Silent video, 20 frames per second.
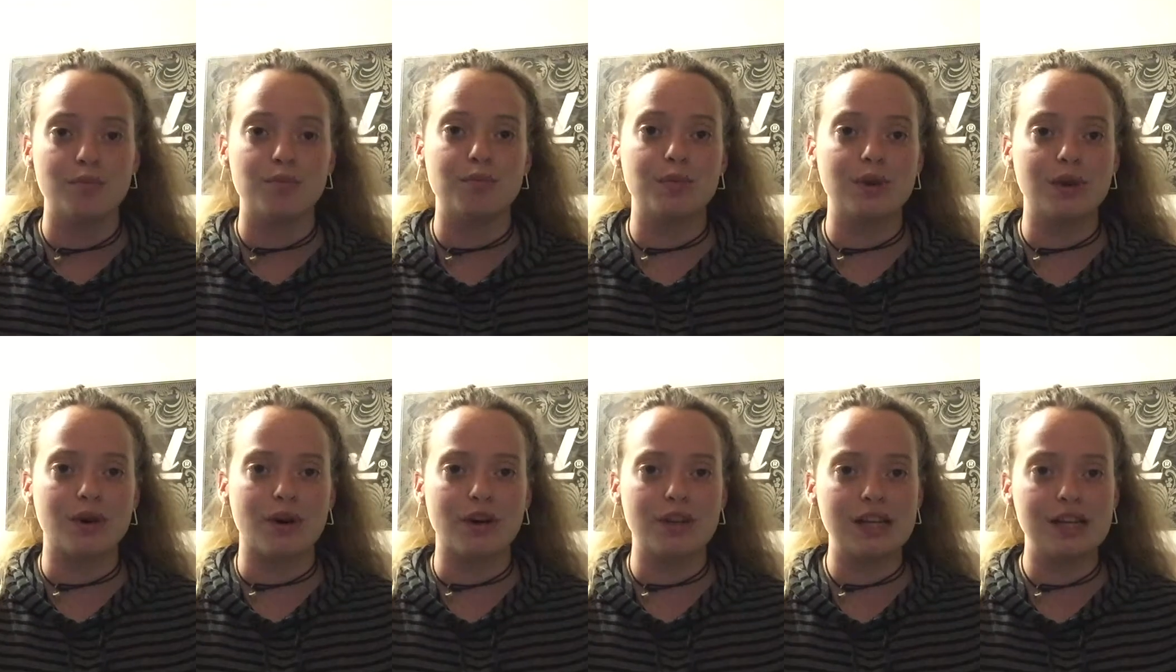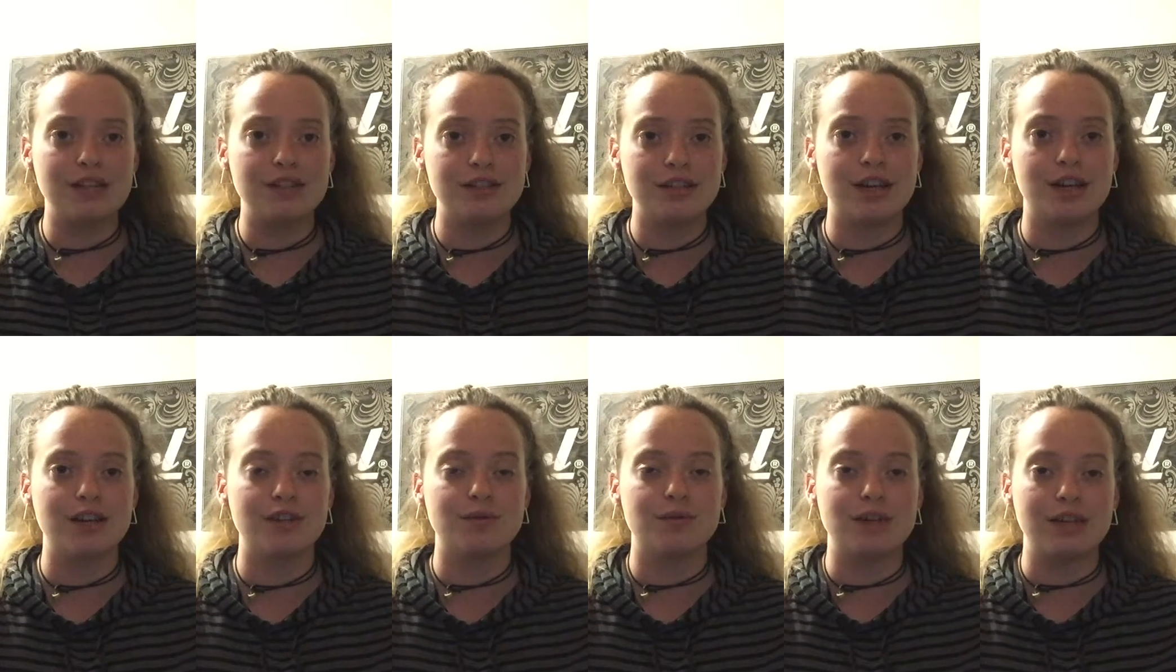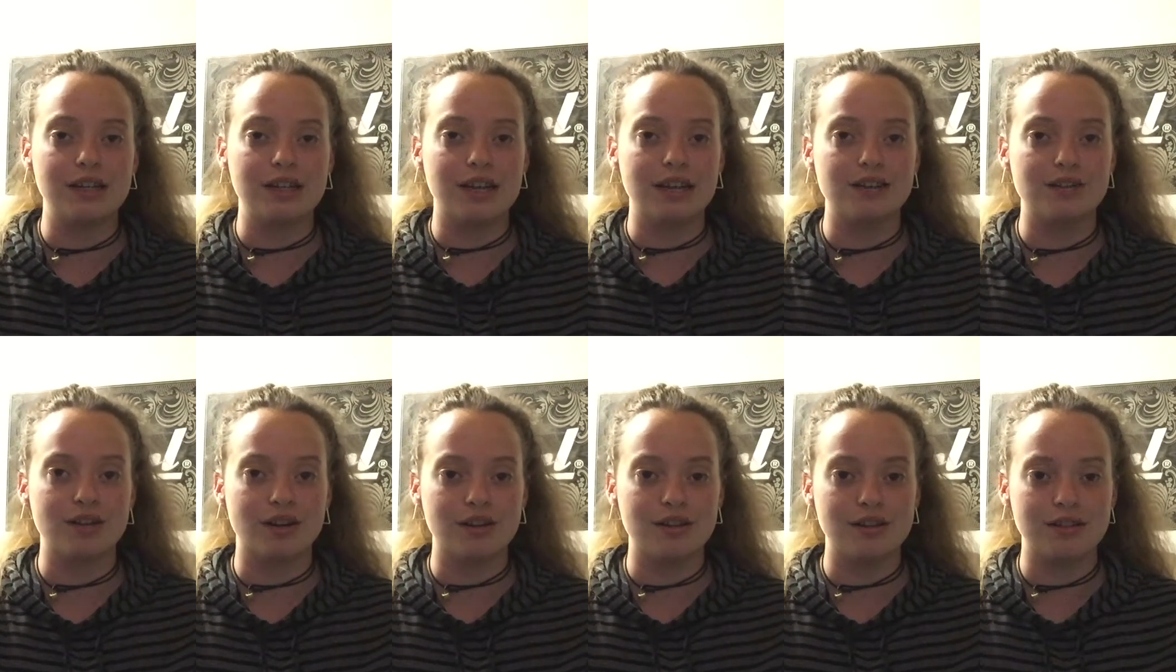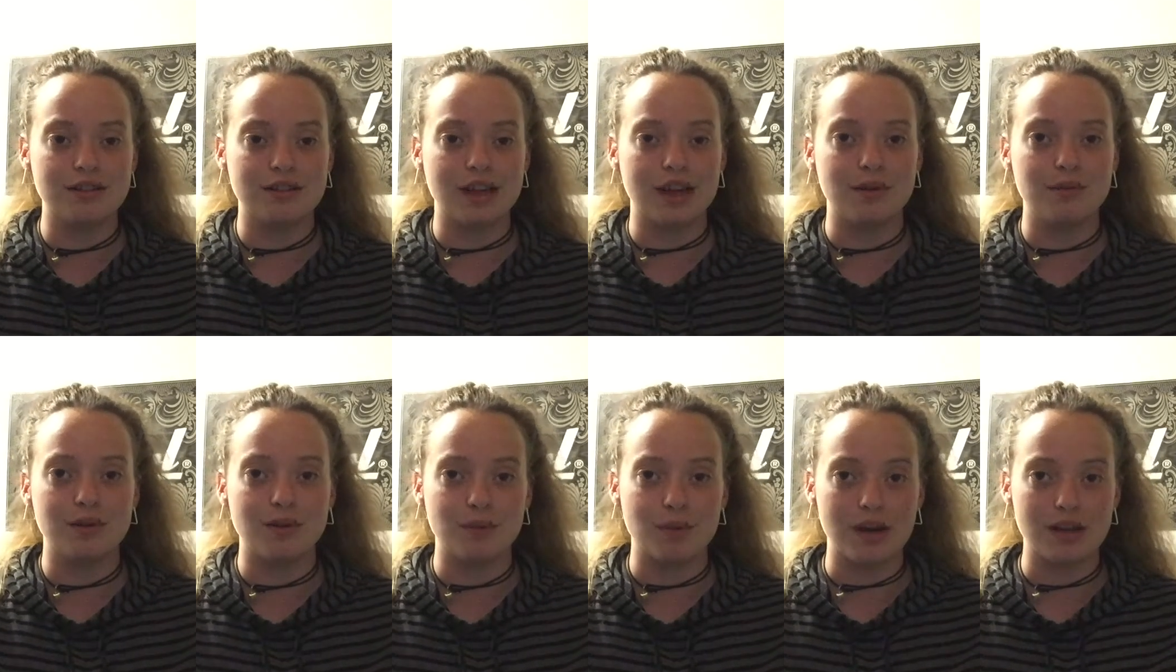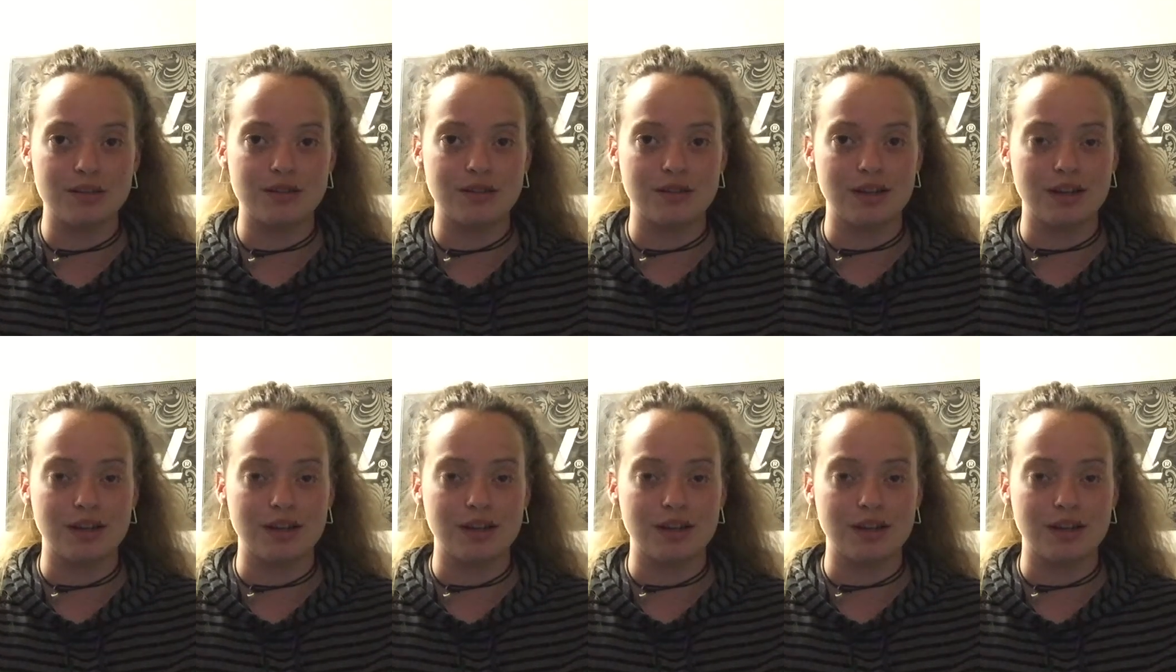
But all that changed when a guest artist came to Western